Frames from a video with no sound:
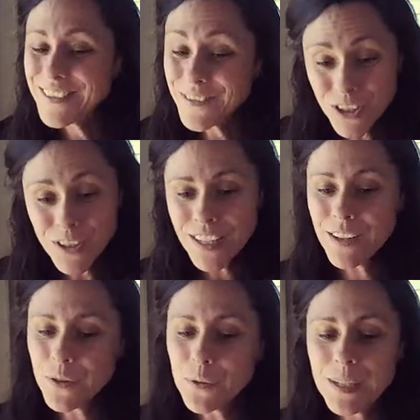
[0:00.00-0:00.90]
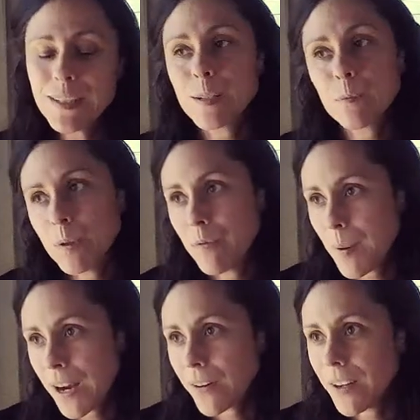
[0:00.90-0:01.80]
just to give the audience a little bit of a
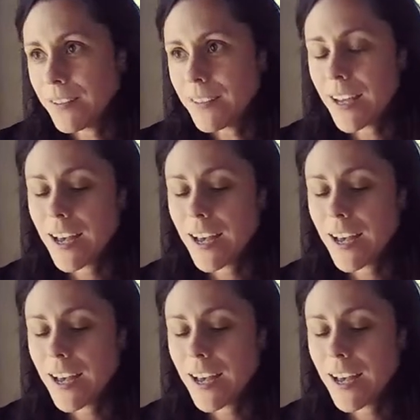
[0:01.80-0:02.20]
background,